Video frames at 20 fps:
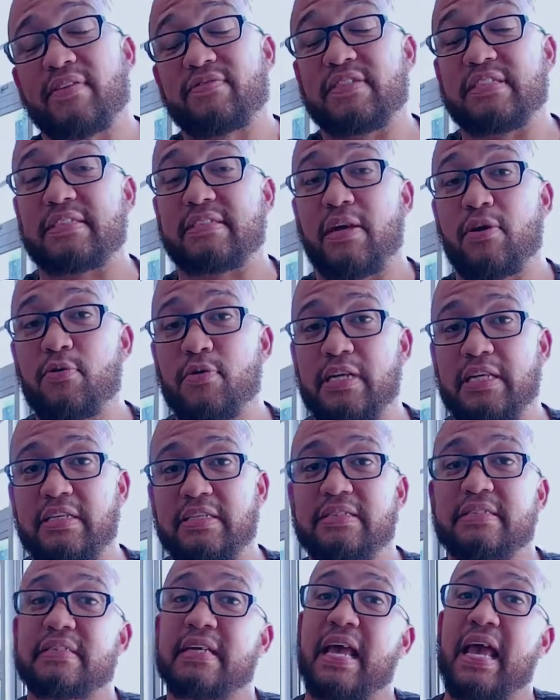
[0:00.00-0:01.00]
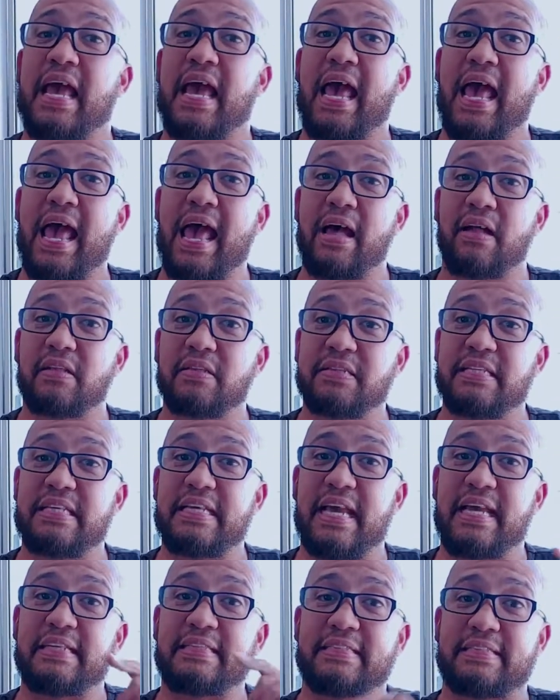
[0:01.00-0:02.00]
Sony's
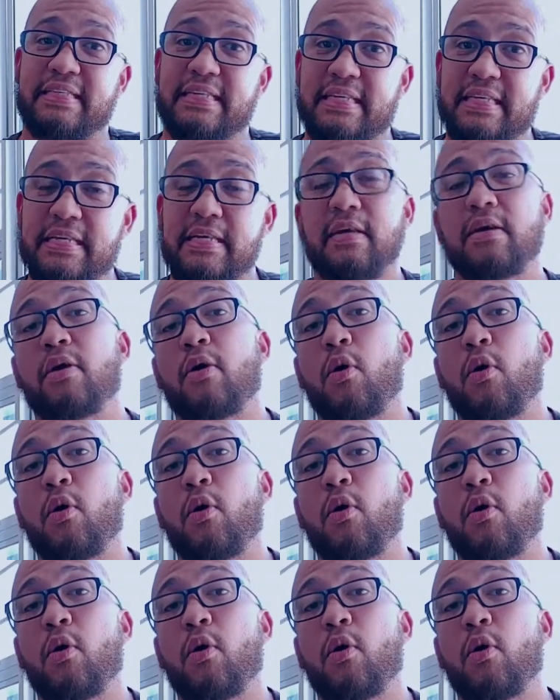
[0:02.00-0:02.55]
LDAC,